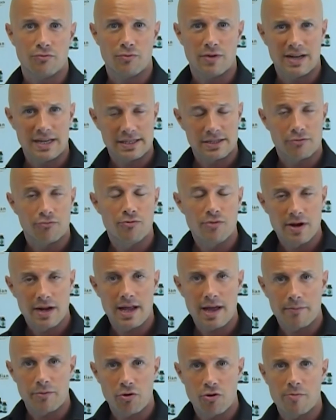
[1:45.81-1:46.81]
really, to really
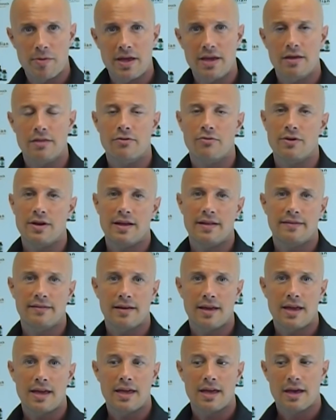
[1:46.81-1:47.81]
up your omega-3
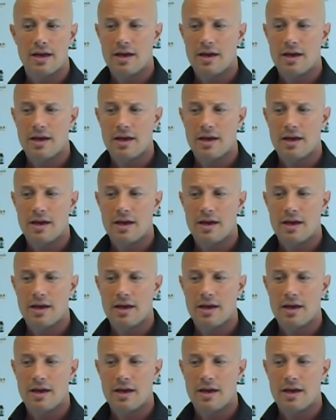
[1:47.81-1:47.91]
intake,